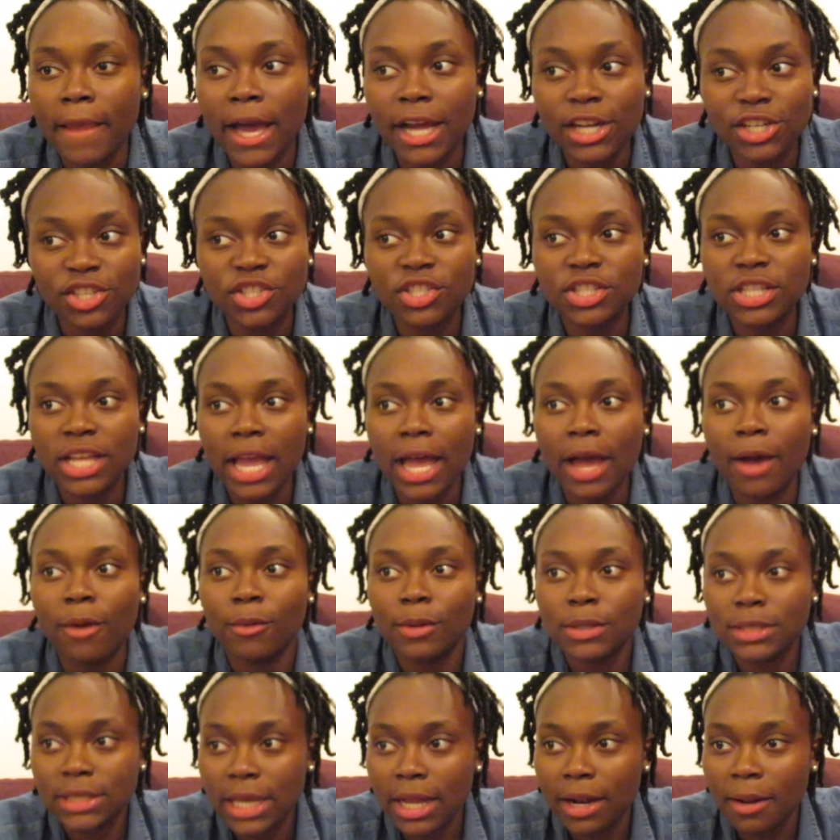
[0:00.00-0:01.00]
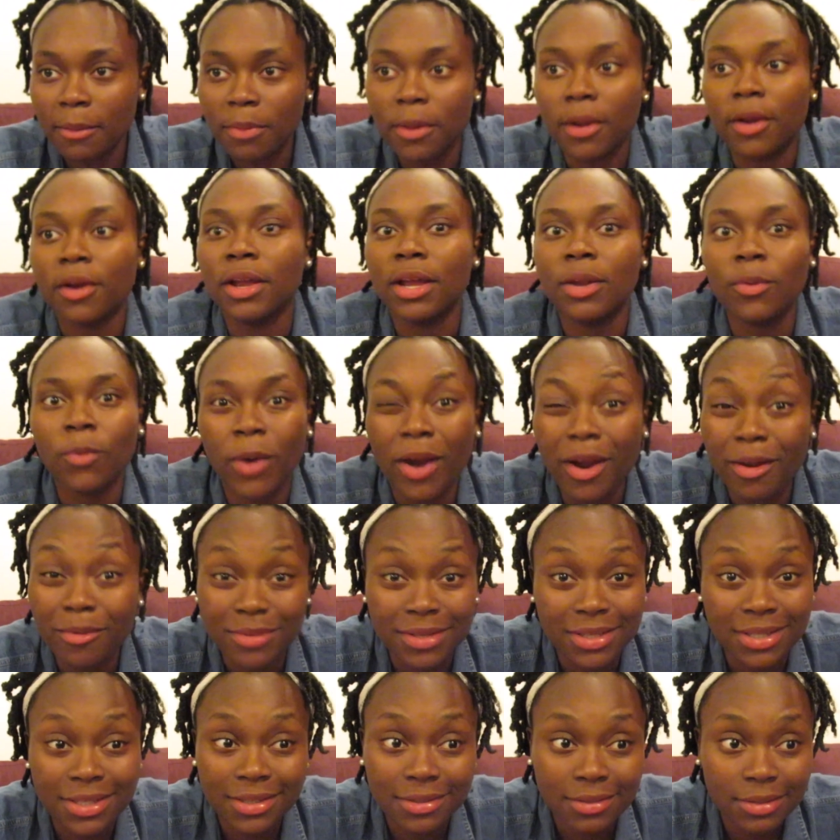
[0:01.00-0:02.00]
I just think I was at a period where I
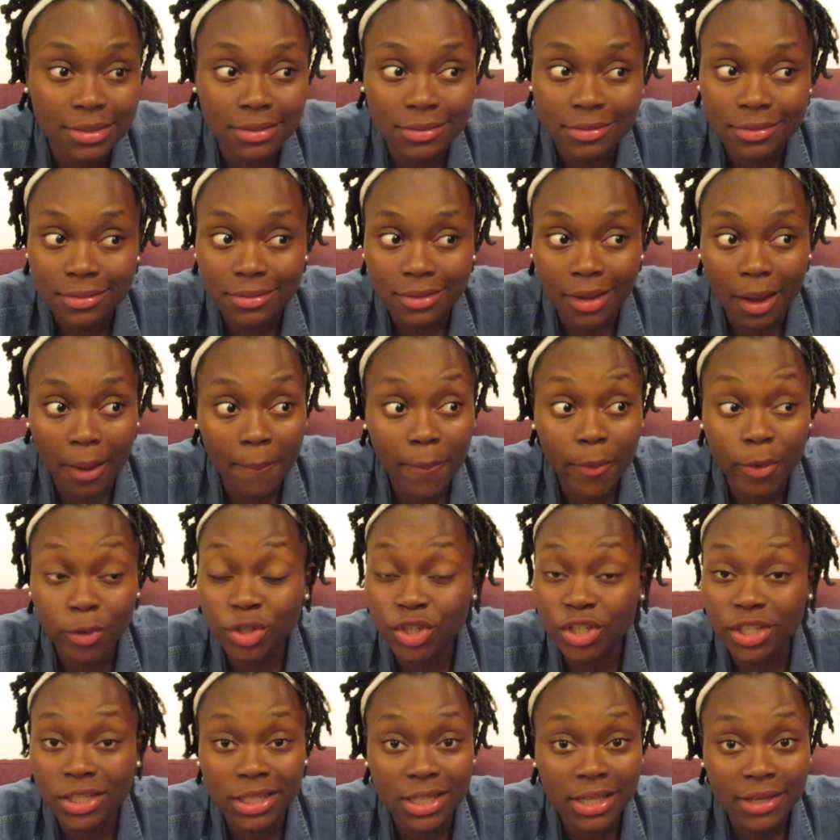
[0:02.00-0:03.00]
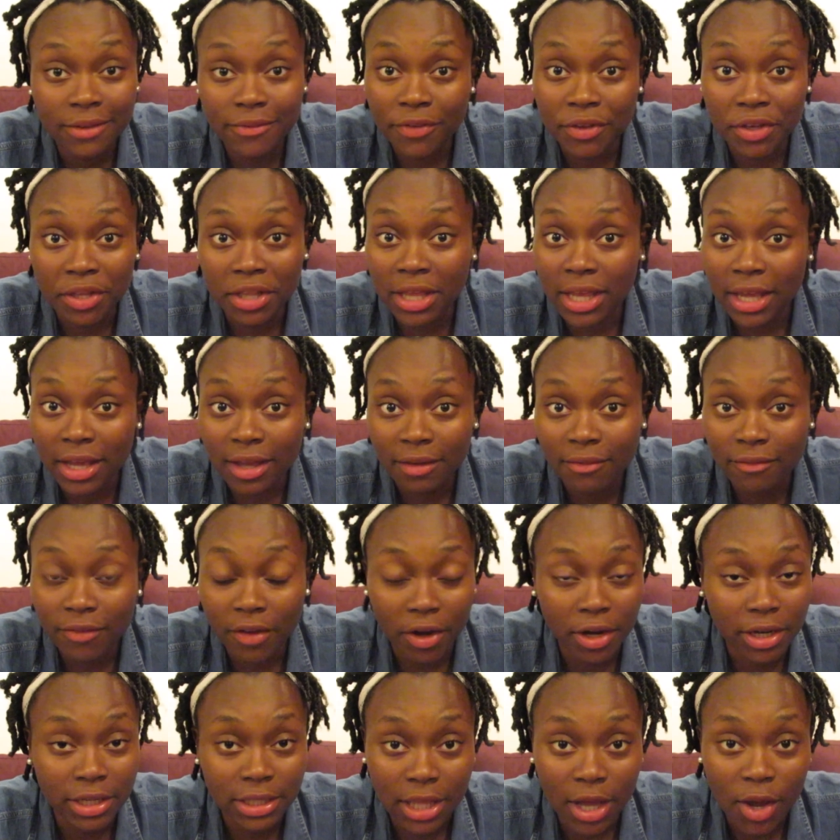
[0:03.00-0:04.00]
was emotionally feeling
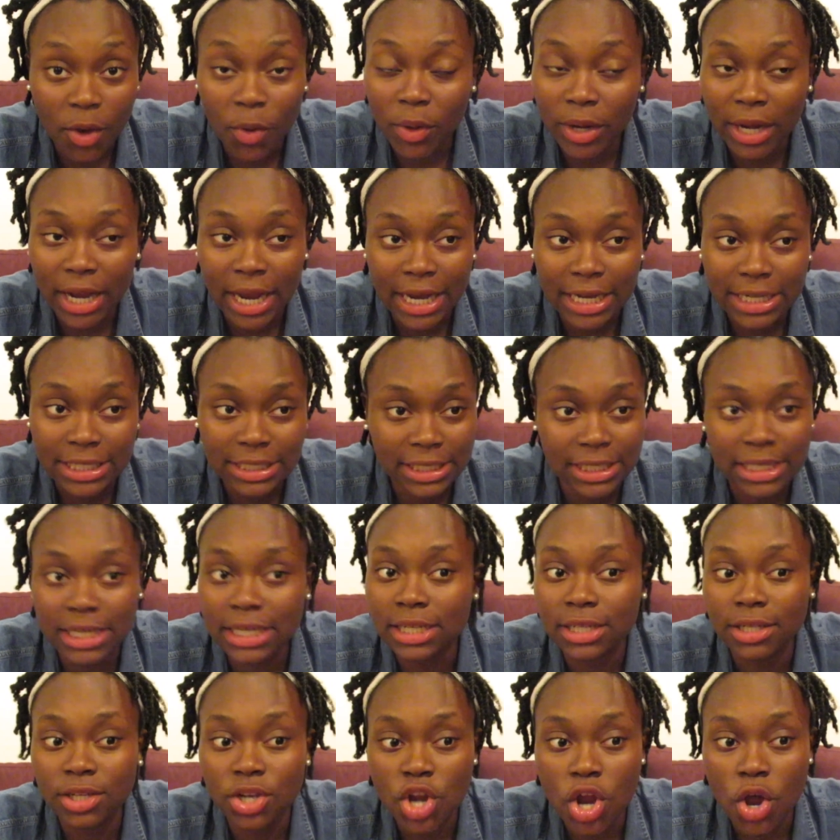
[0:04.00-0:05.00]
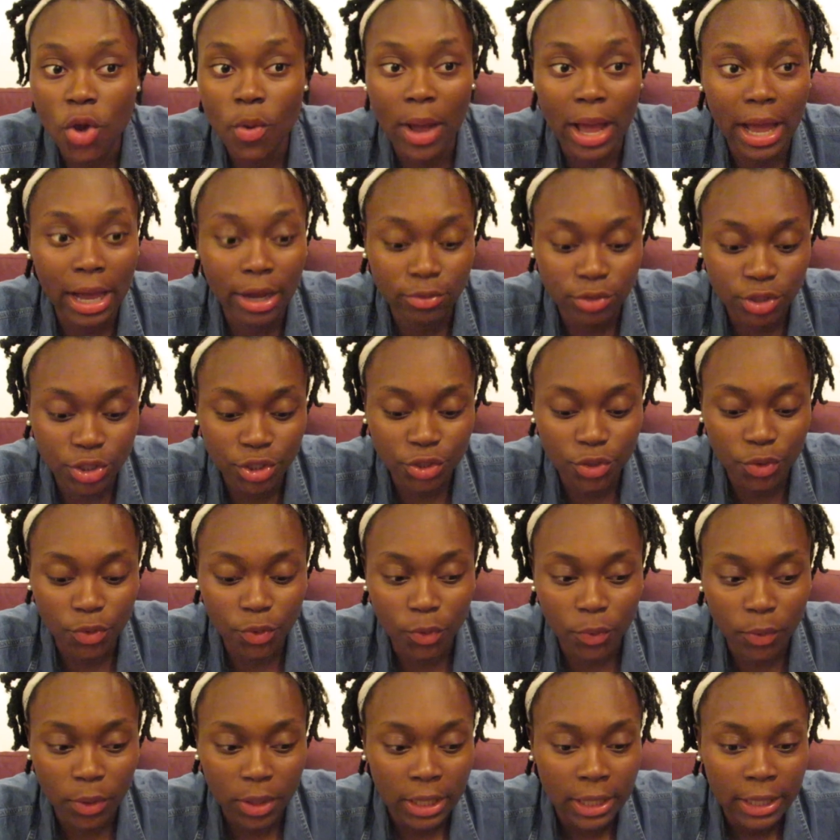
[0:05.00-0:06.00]
very low and I didn't know how
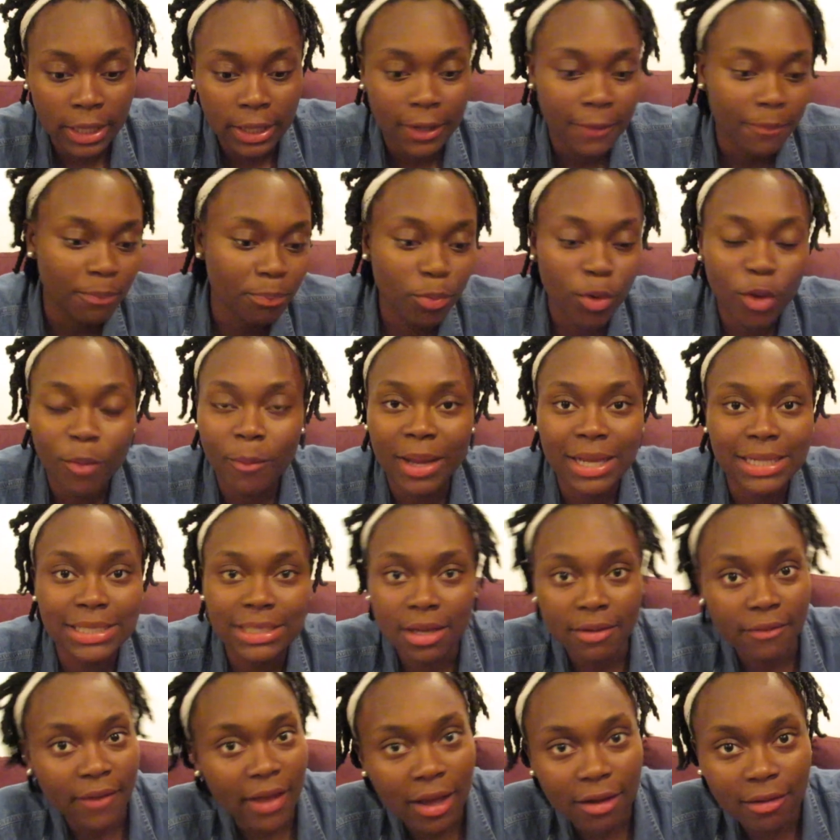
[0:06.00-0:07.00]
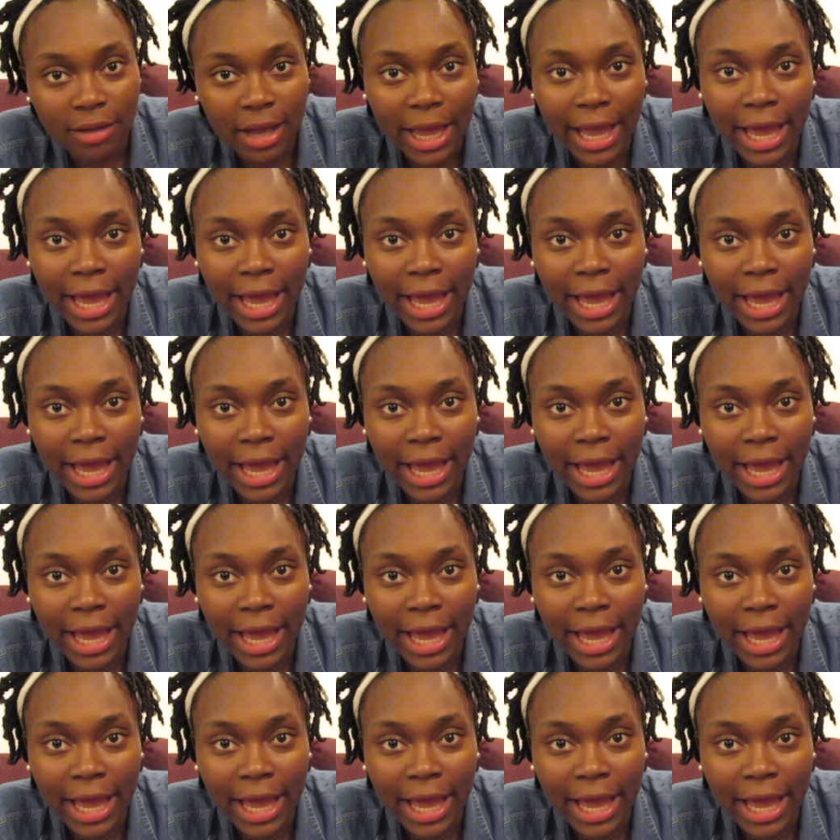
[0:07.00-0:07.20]
to pull myself out.